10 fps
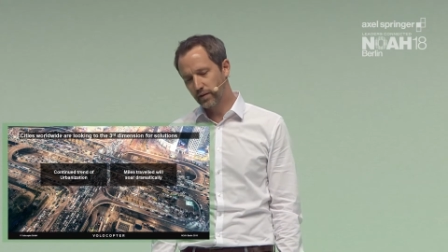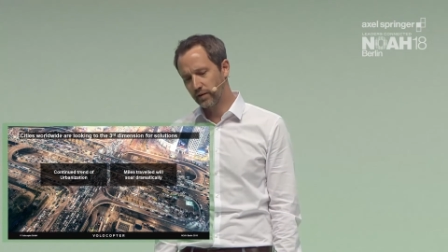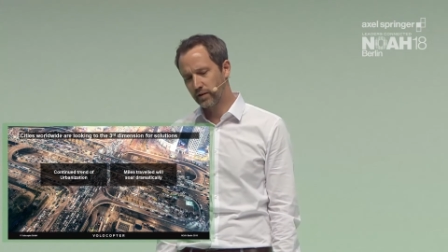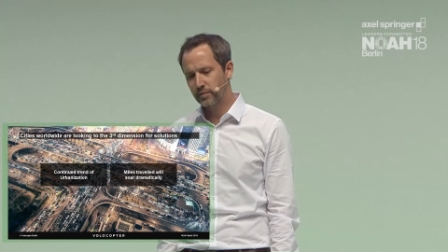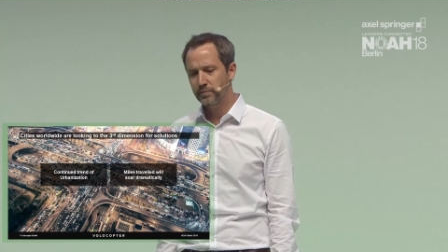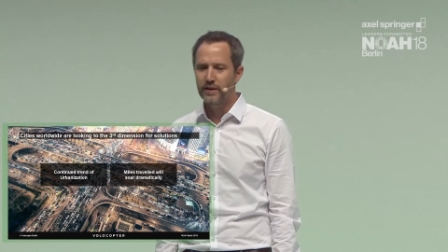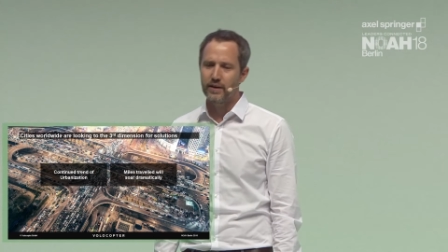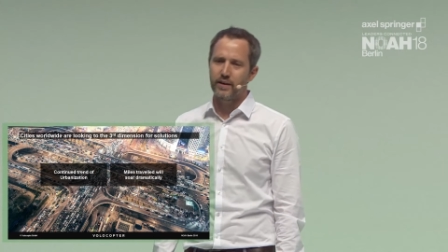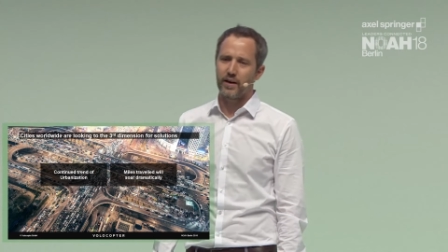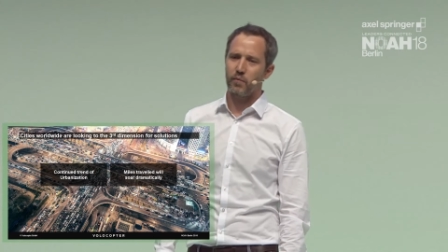Um,
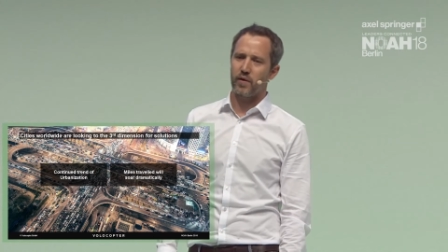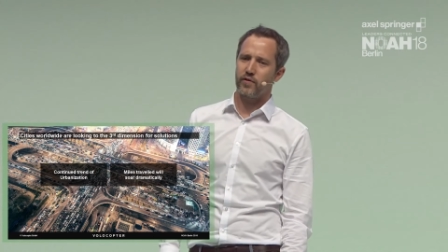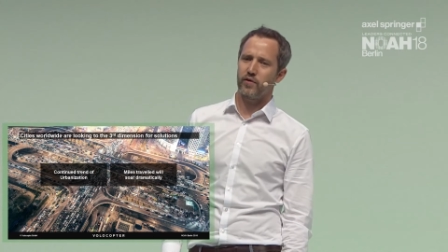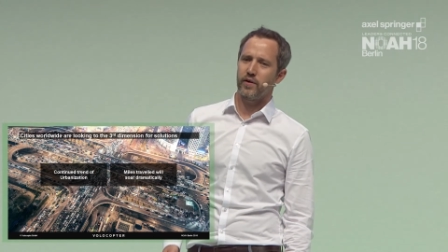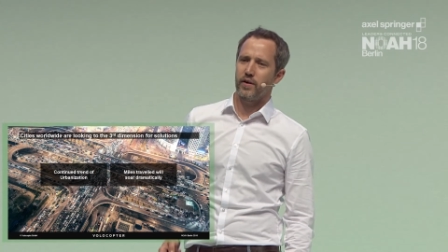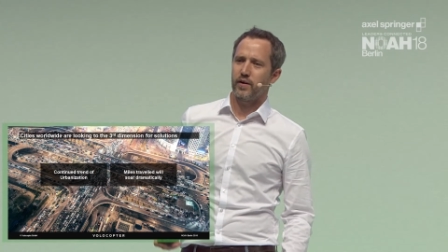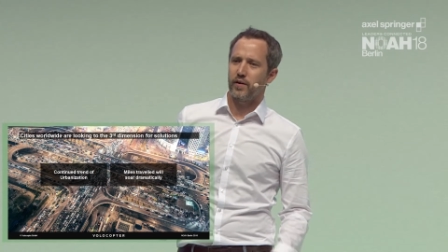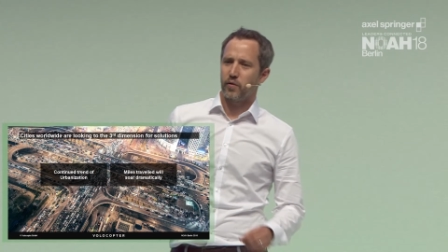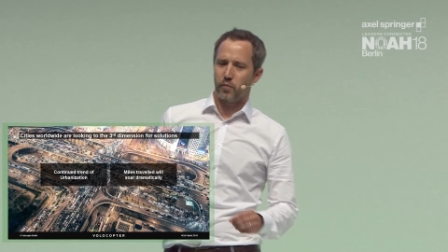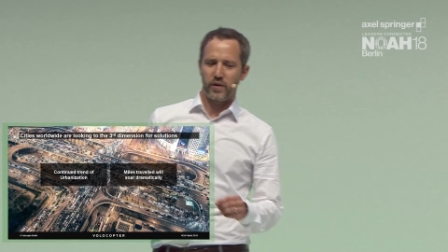however,
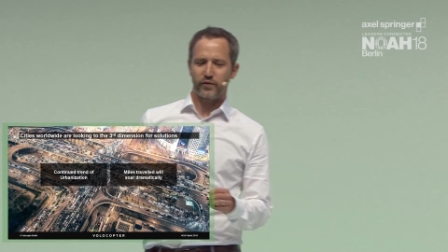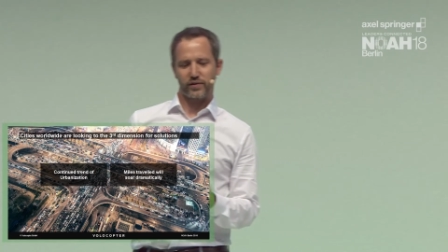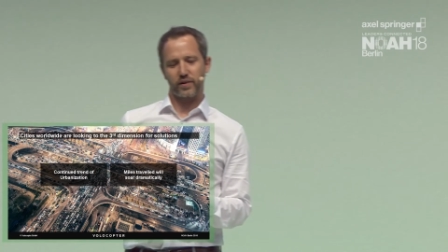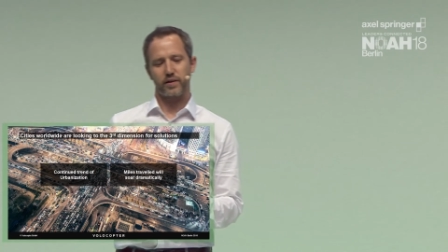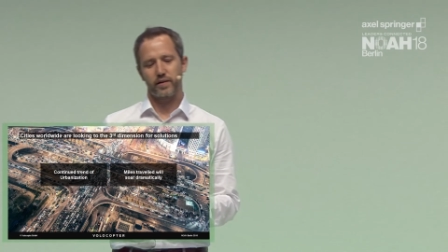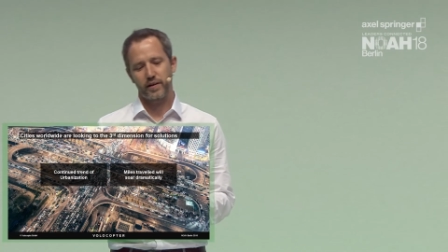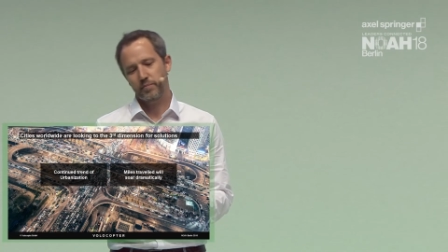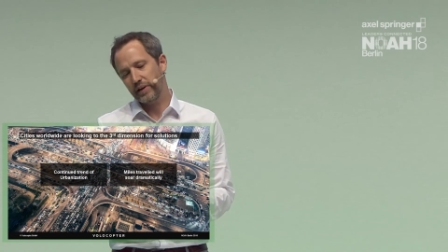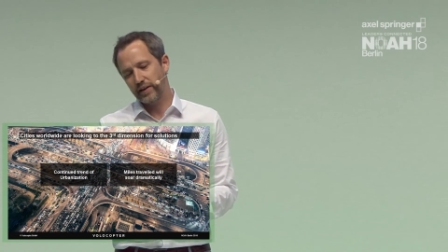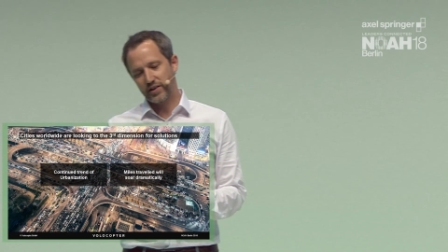we've studied the
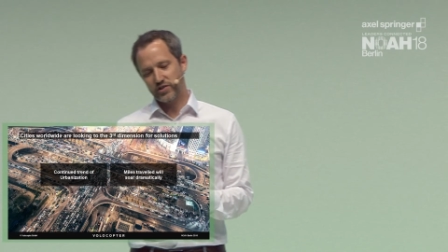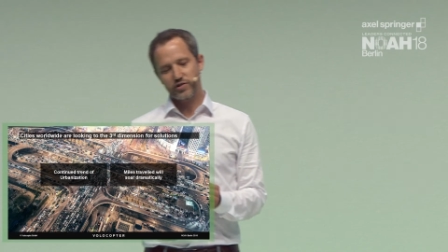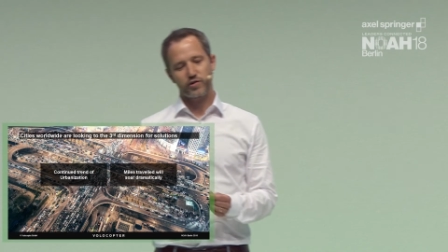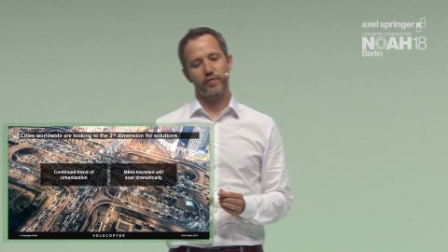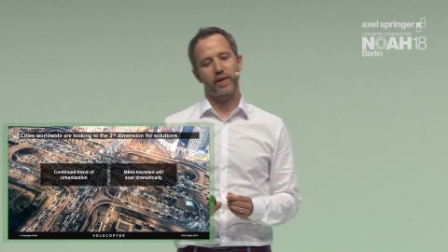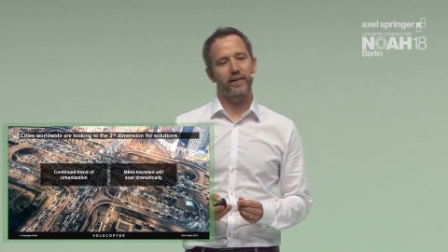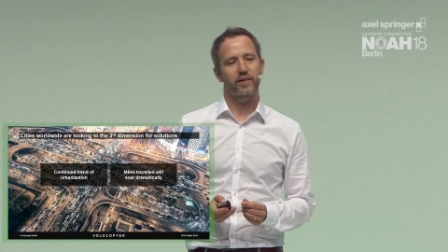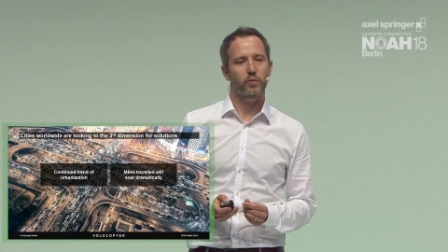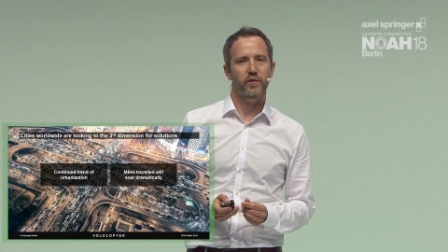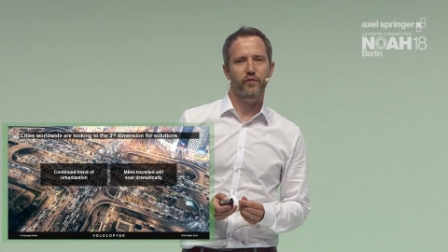implications of that,
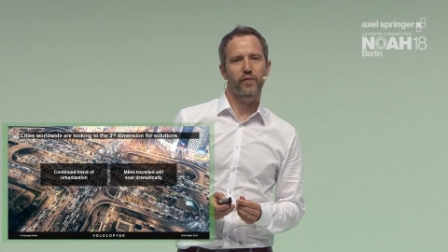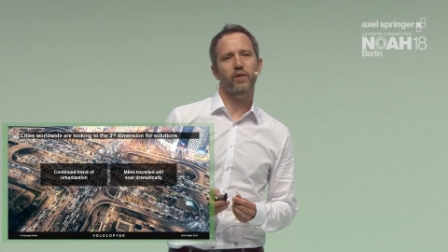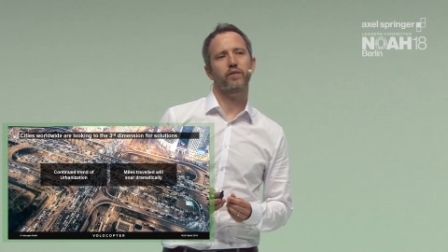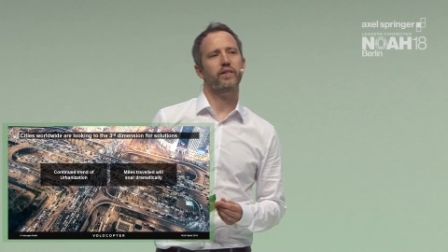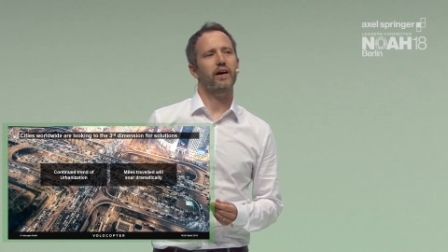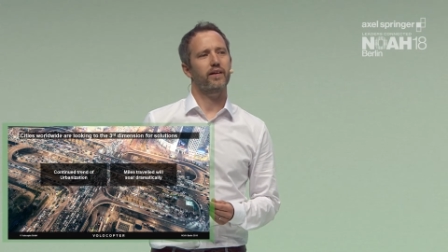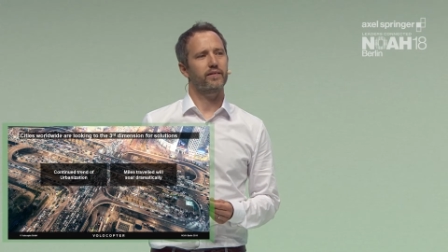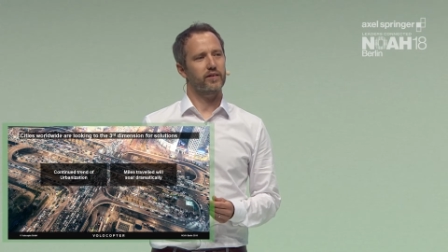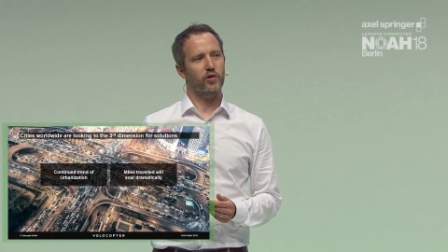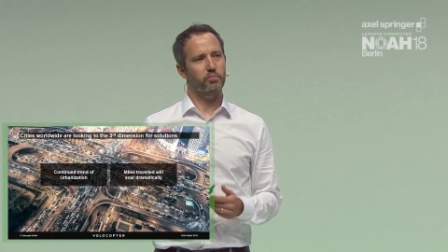and we've found that
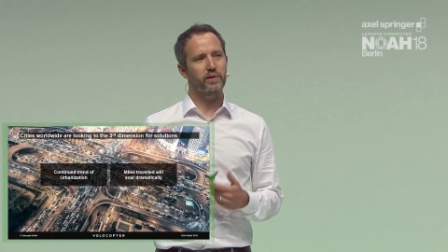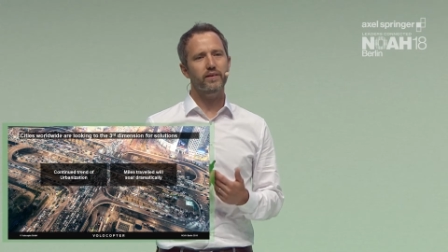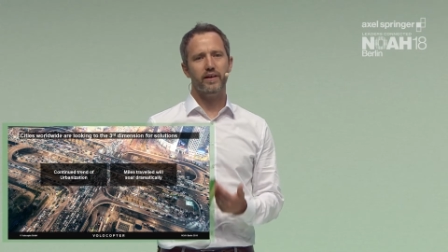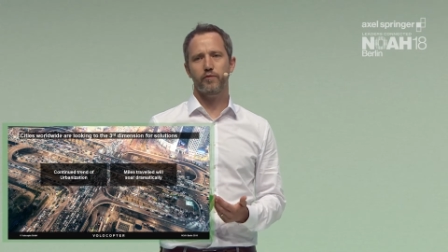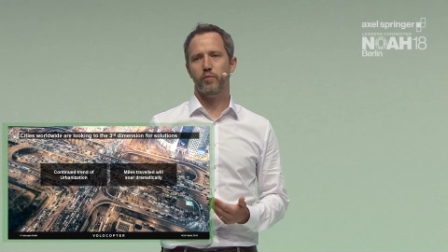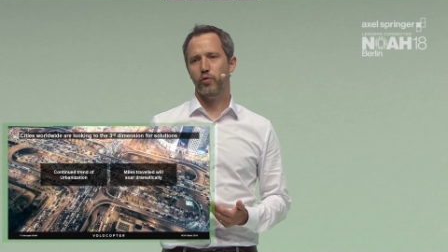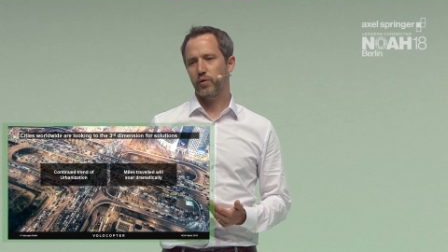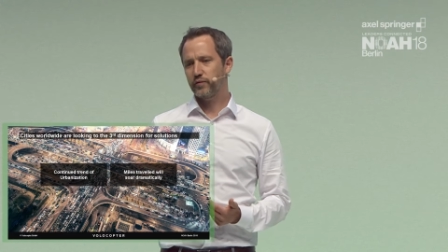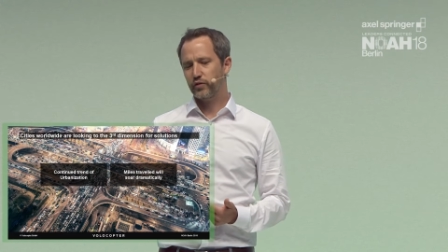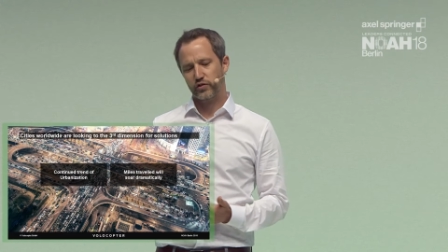you know, building ever more
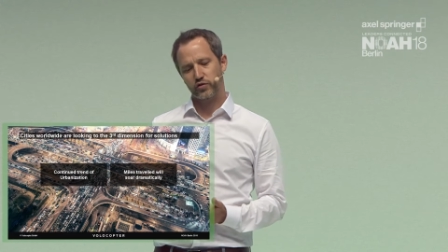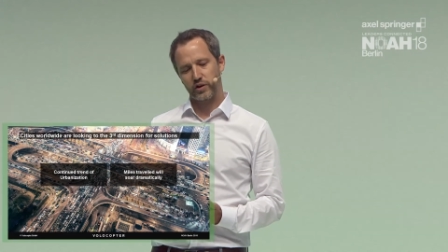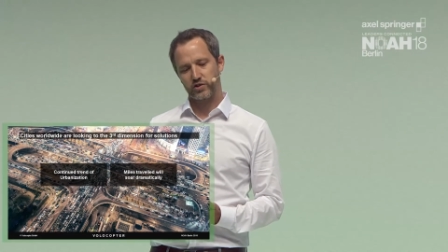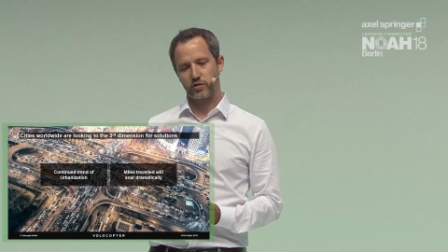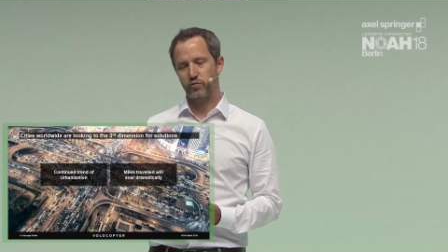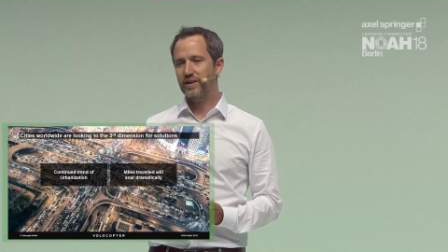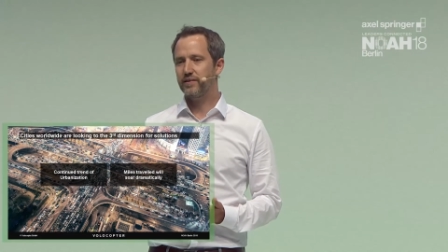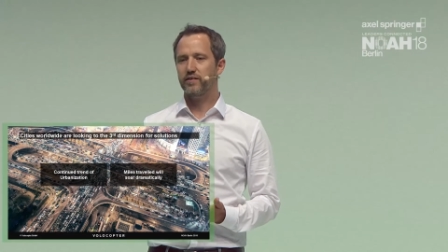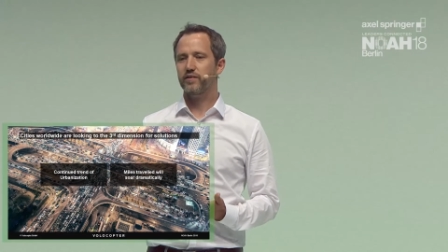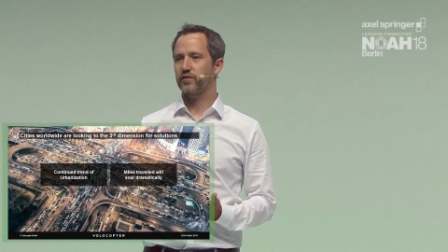infrastructure really
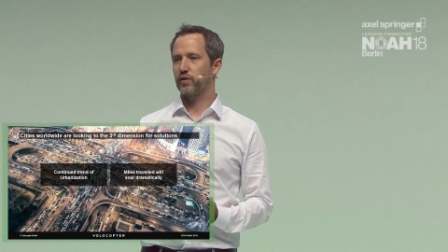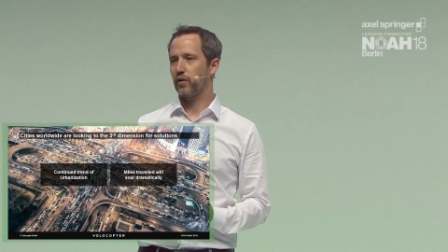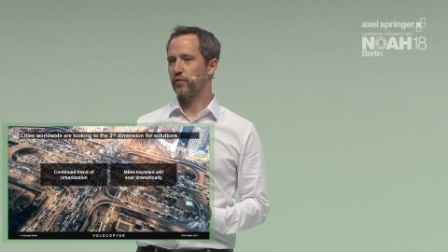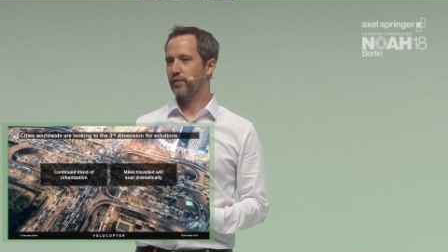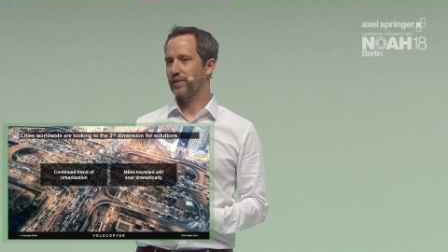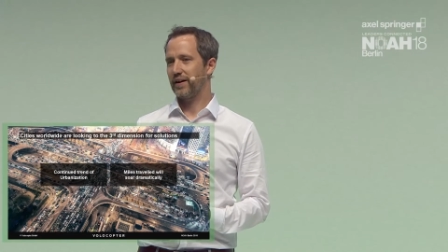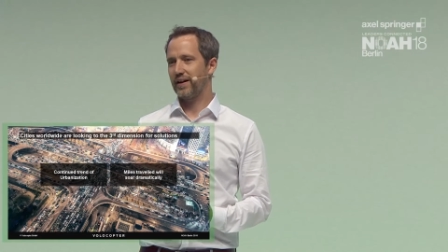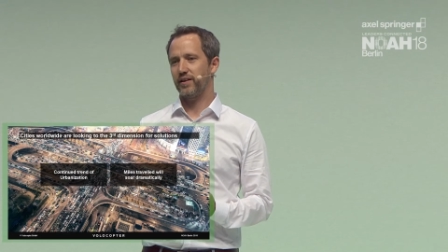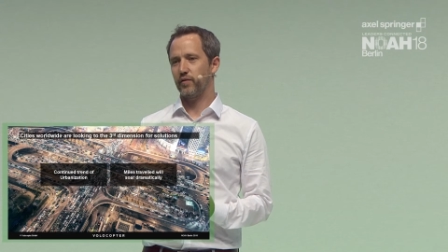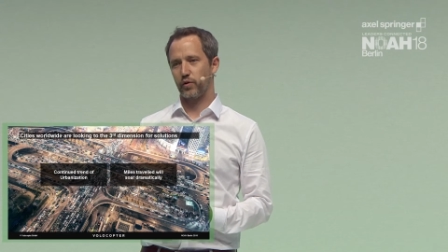doesn't solve
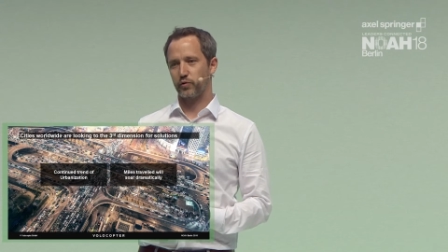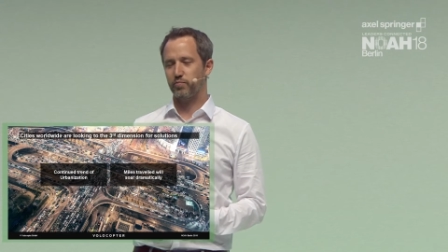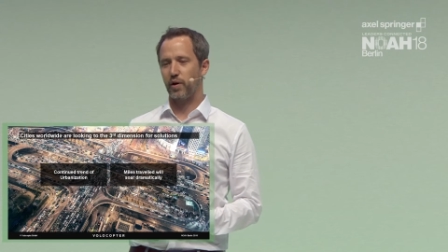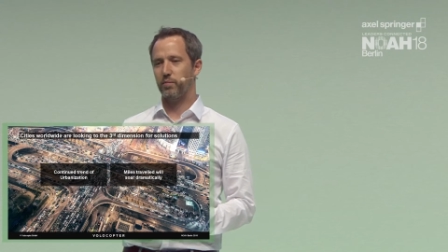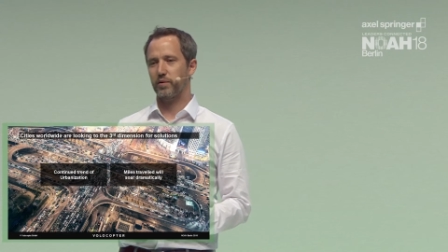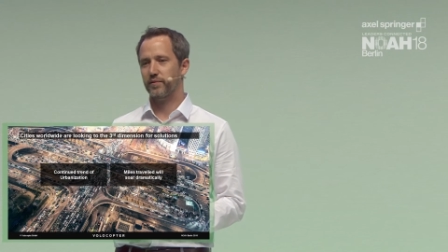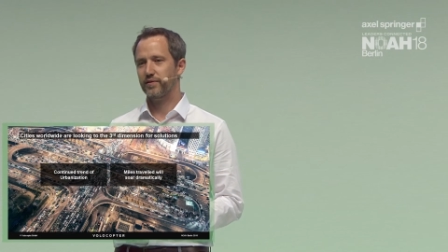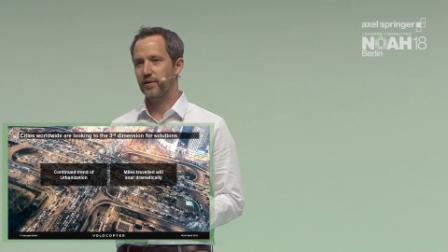any of those problems.